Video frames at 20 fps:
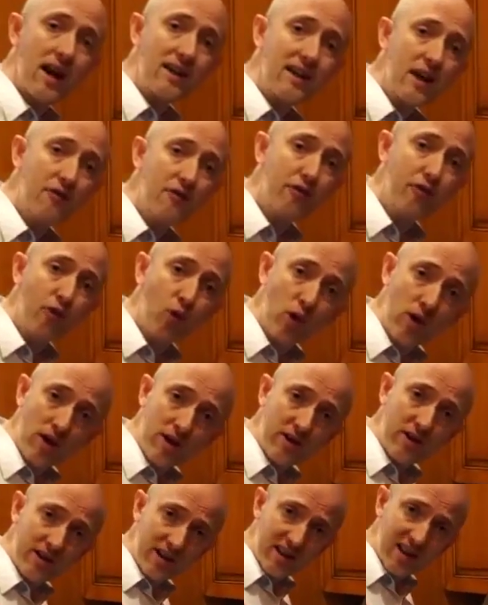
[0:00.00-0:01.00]
I got
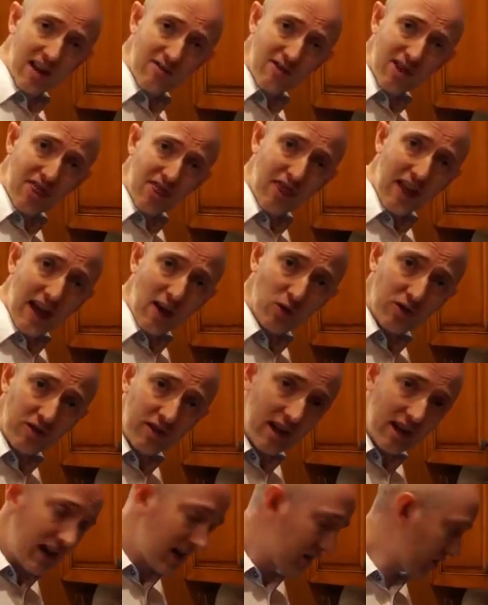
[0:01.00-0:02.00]

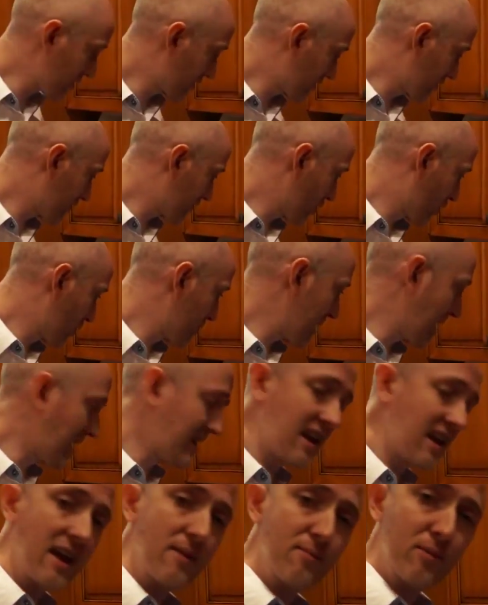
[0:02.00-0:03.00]
$411,000 of
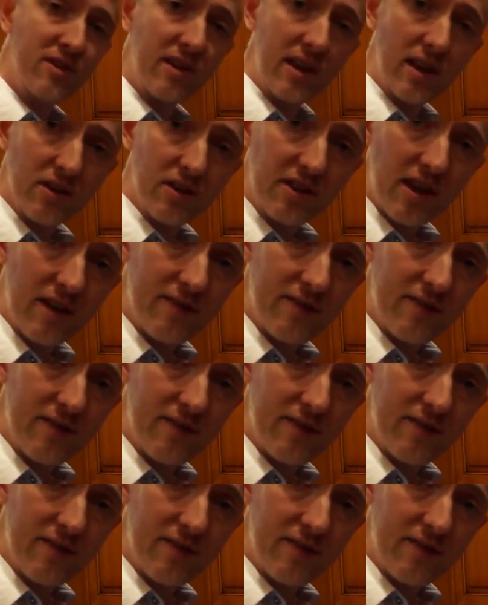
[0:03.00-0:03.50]
domain name sales